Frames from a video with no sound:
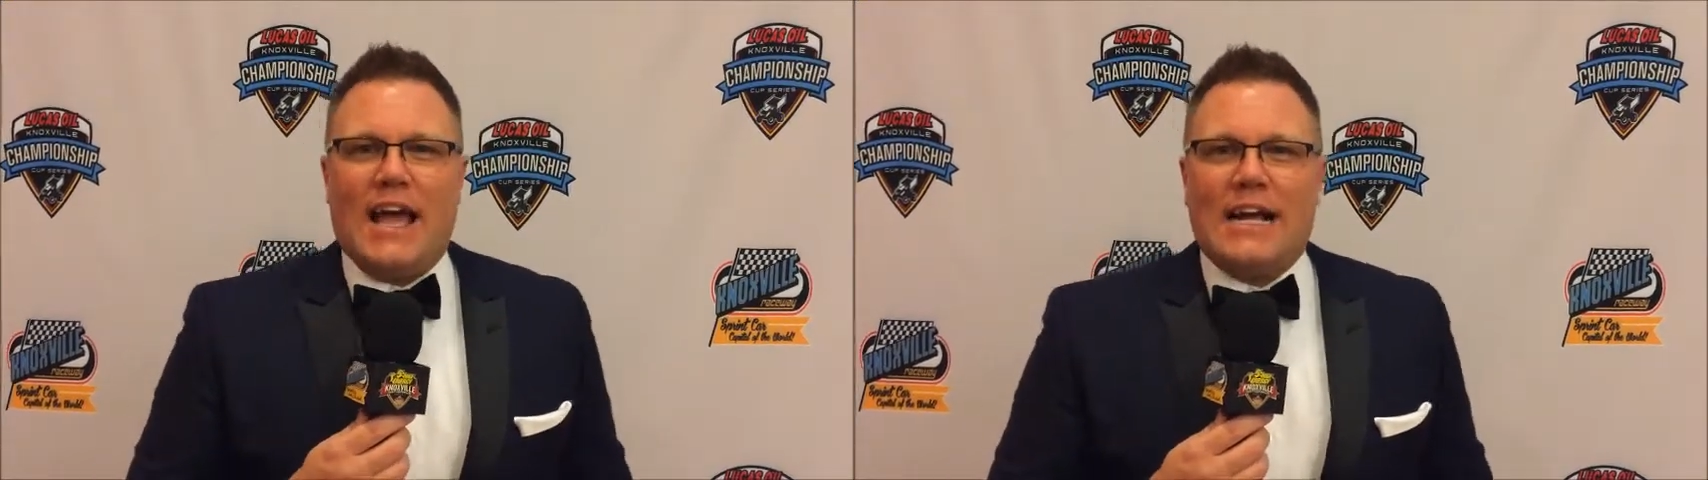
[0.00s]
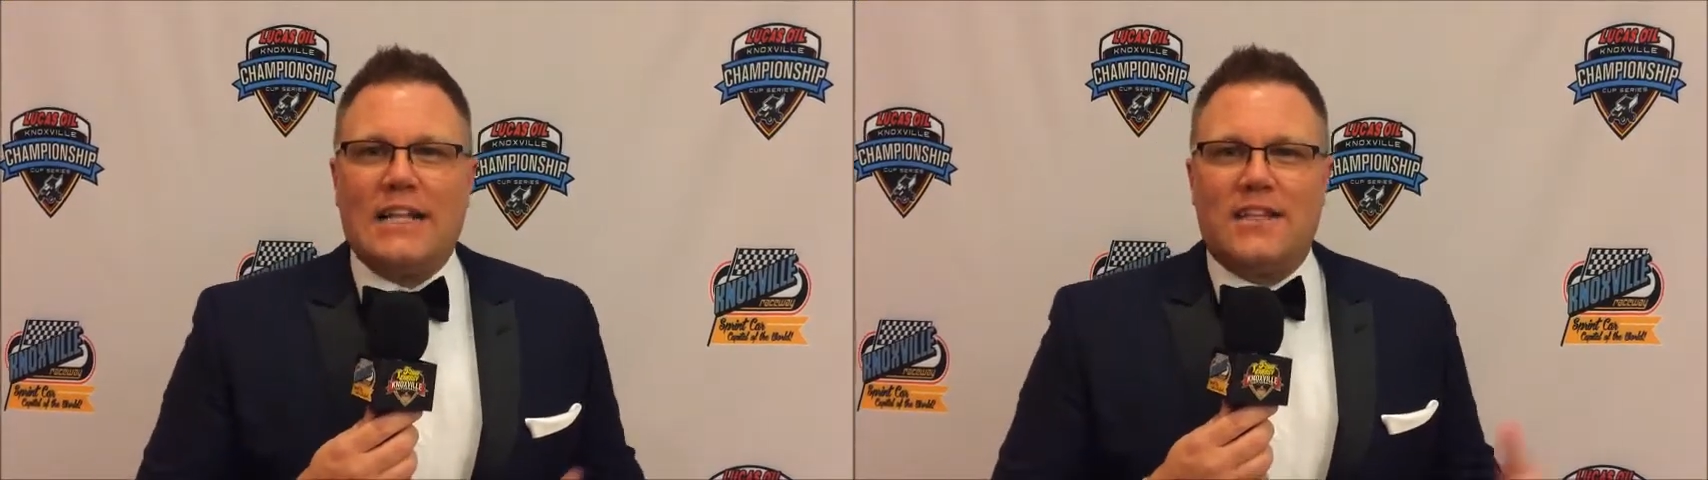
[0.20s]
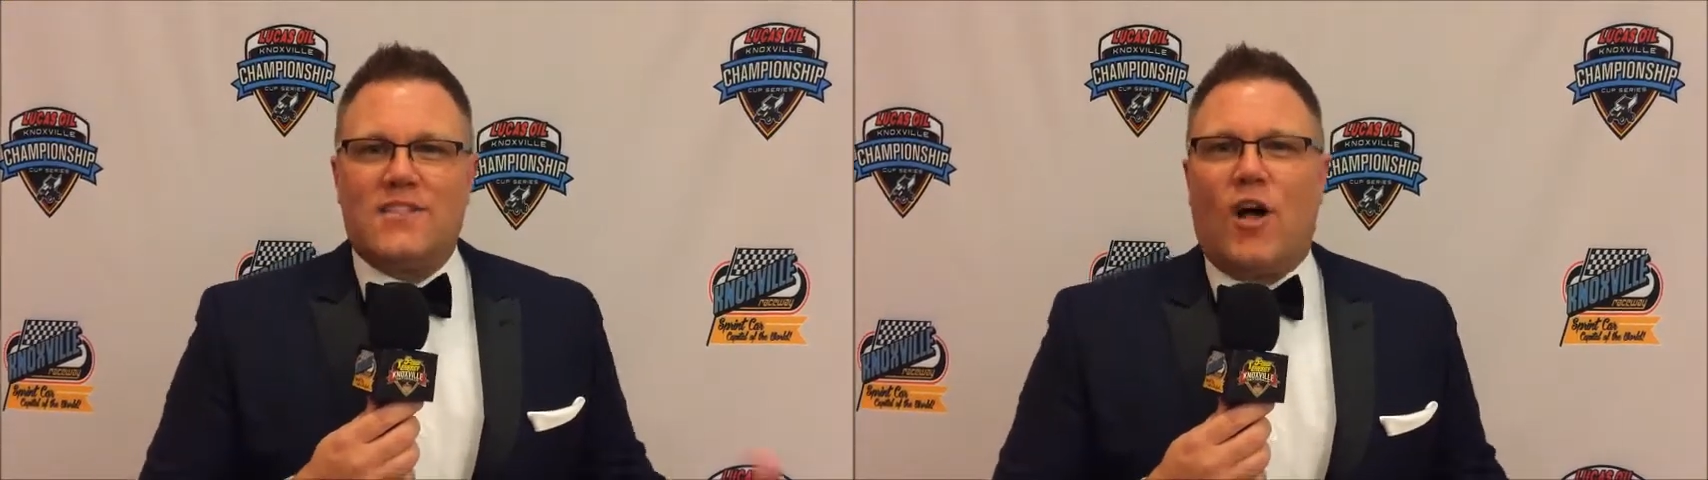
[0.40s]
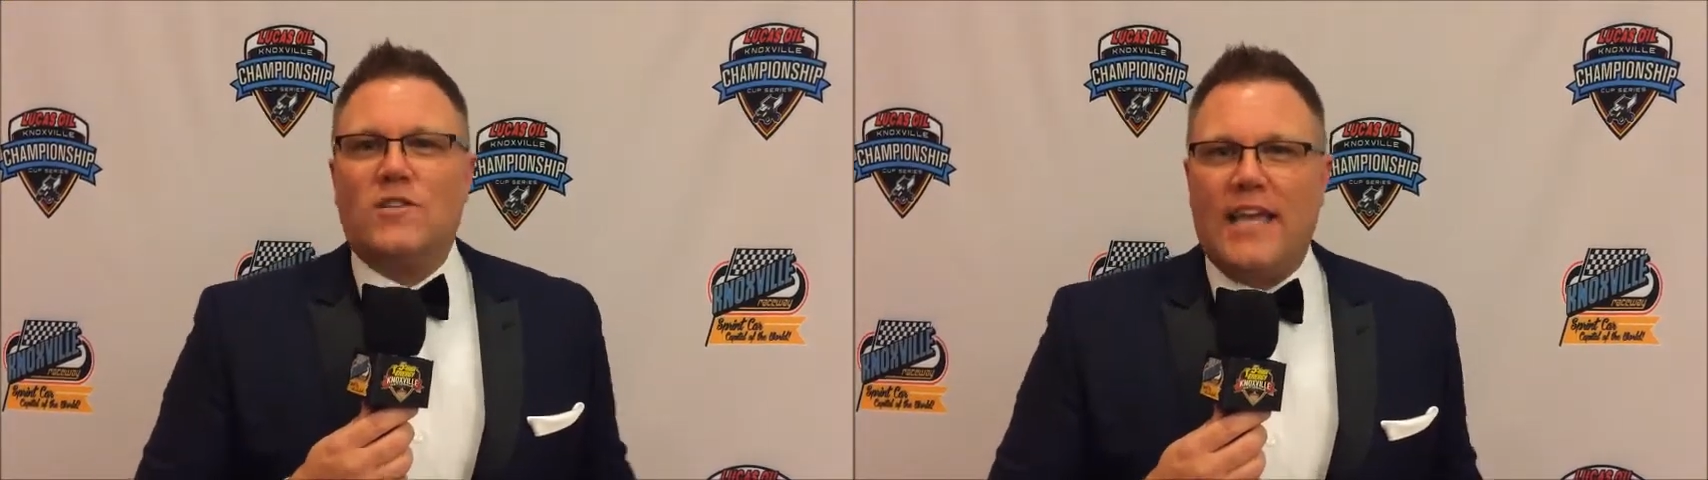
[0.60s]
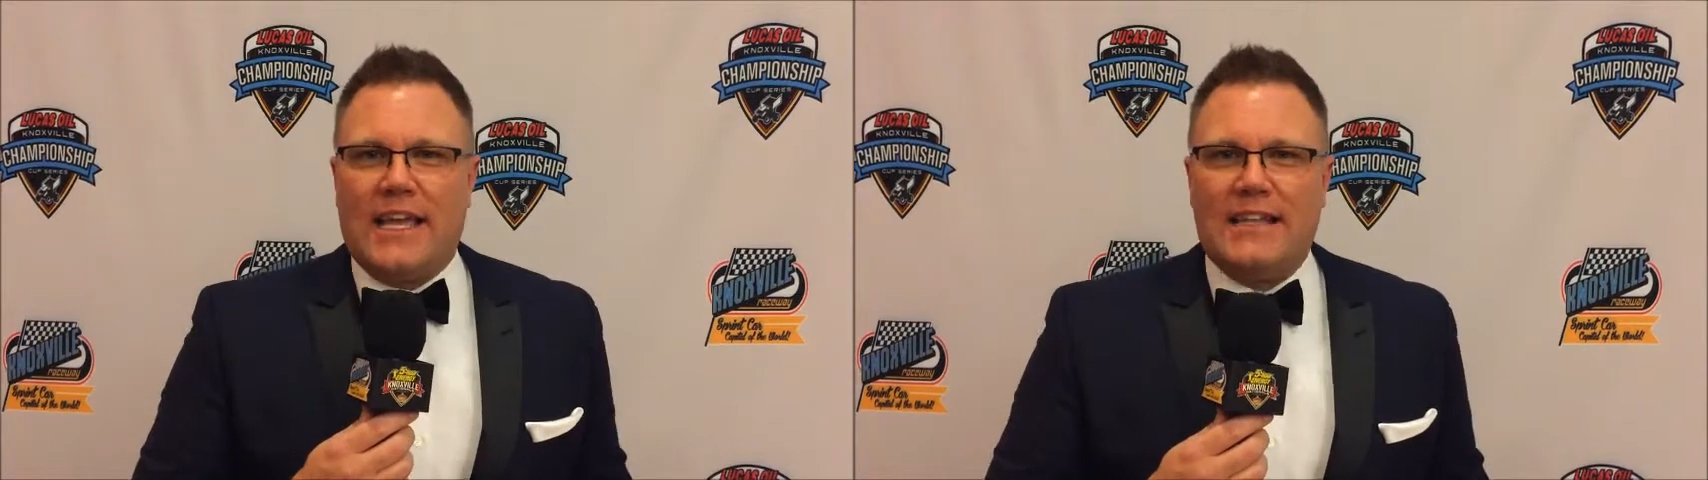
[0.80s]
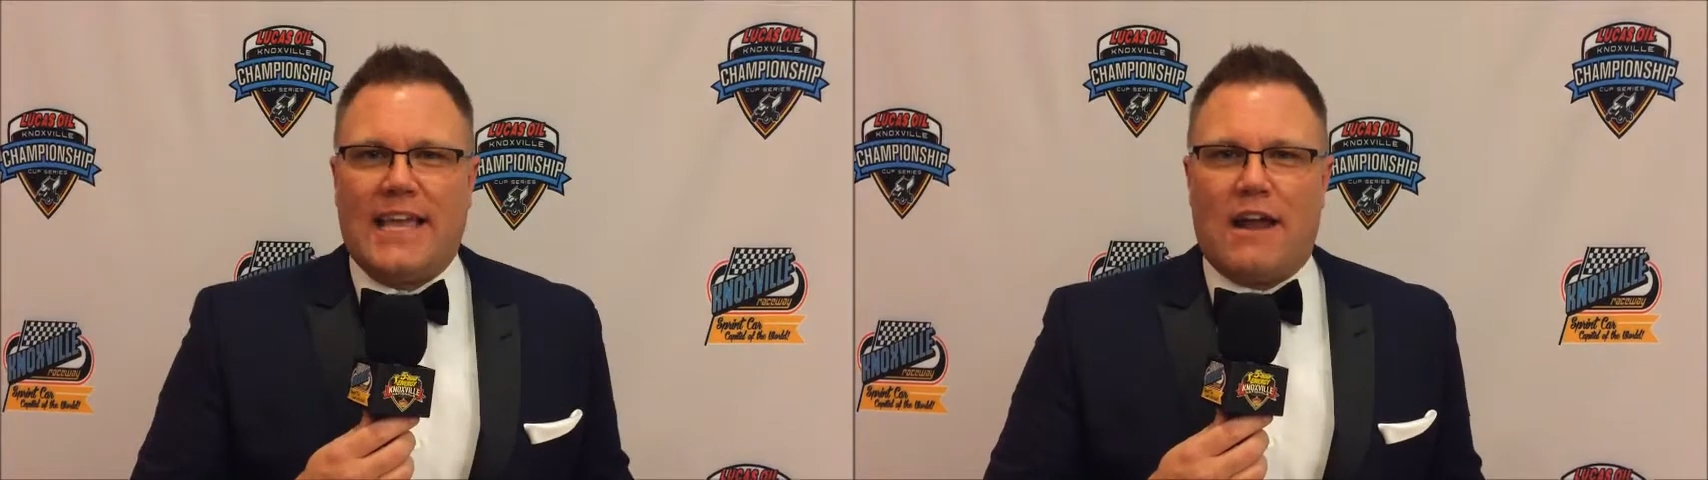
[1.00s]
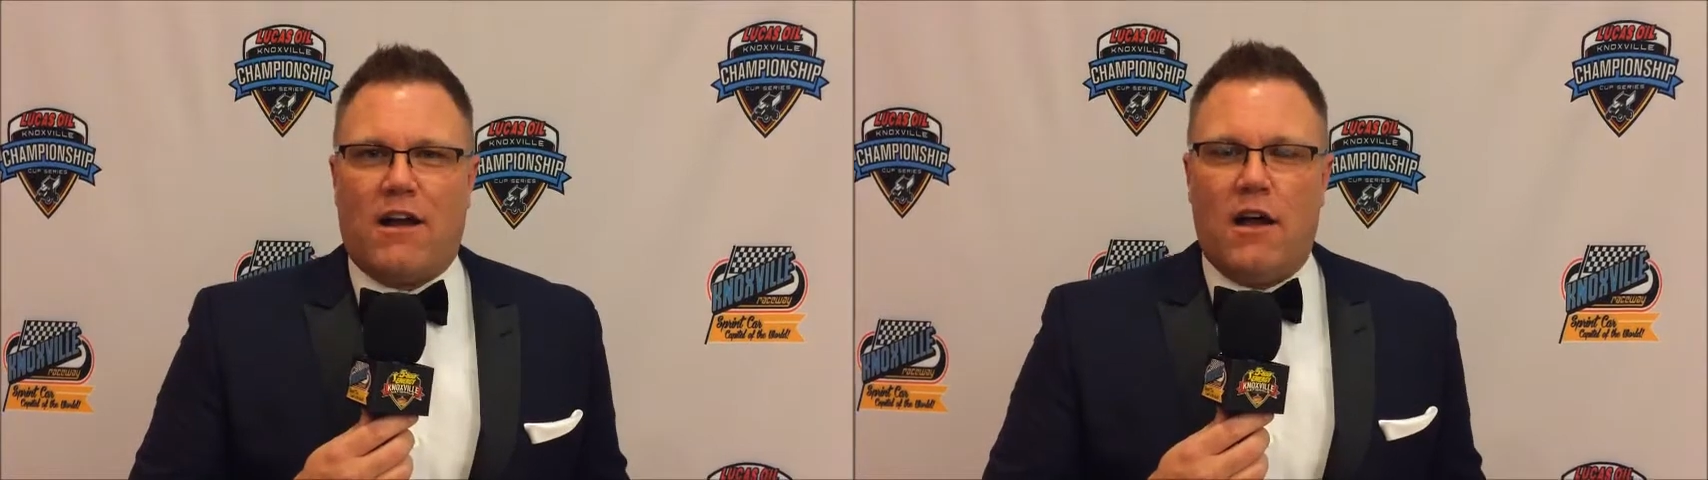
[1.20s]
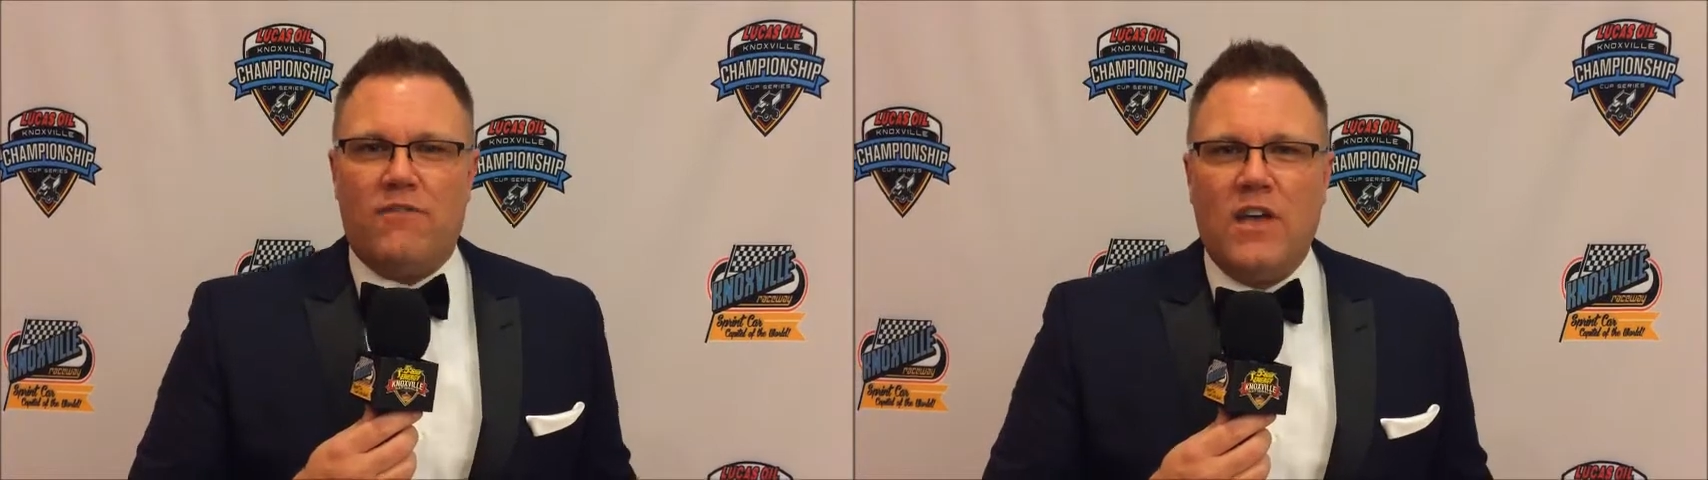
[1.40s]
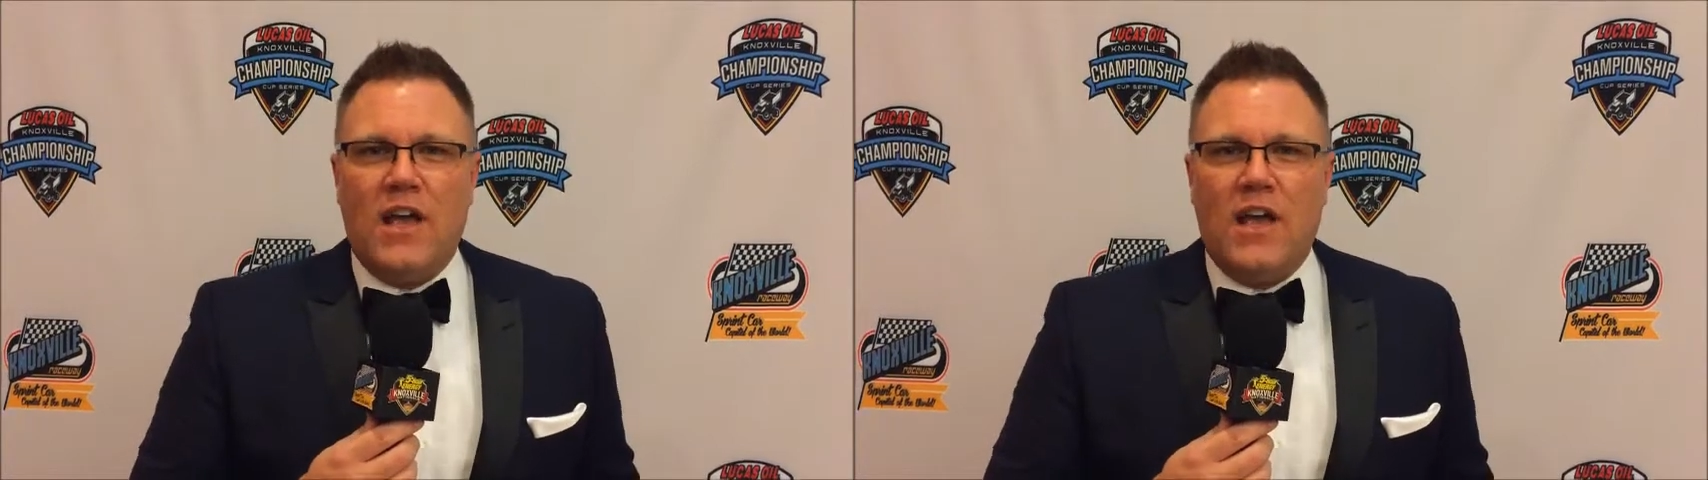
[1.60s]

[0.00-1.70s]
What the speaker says: I got this all taken care of,